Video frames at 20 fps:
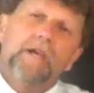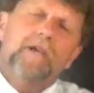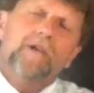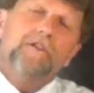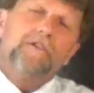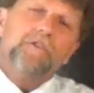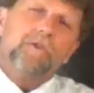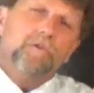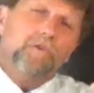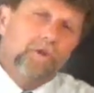
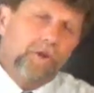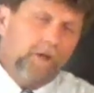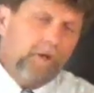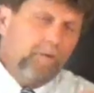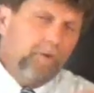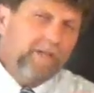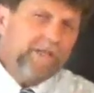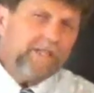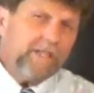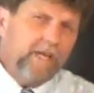So look at
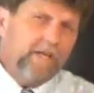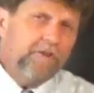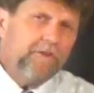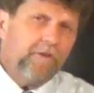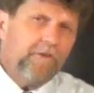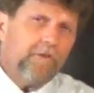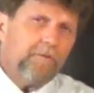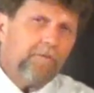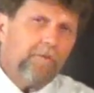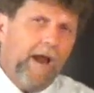what's under
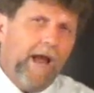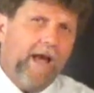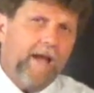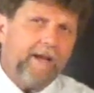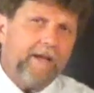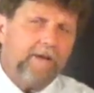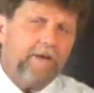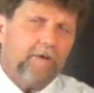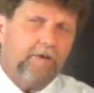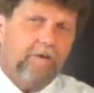the
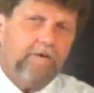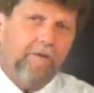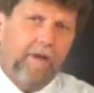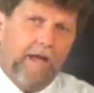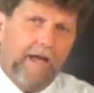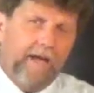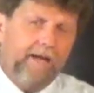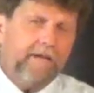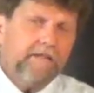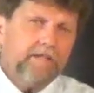radical,
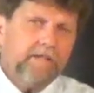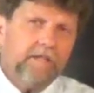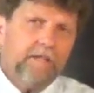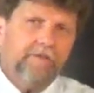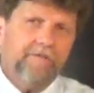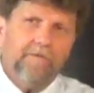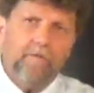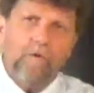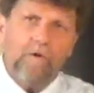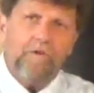x to the
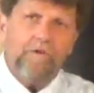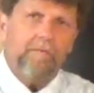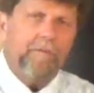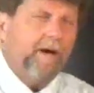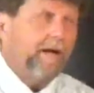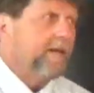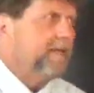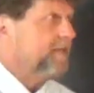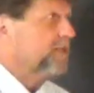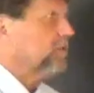fourth
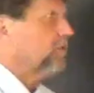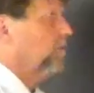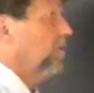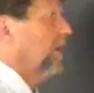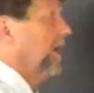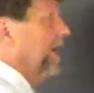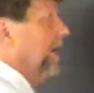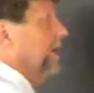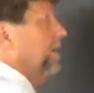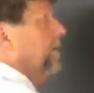minus
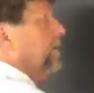1.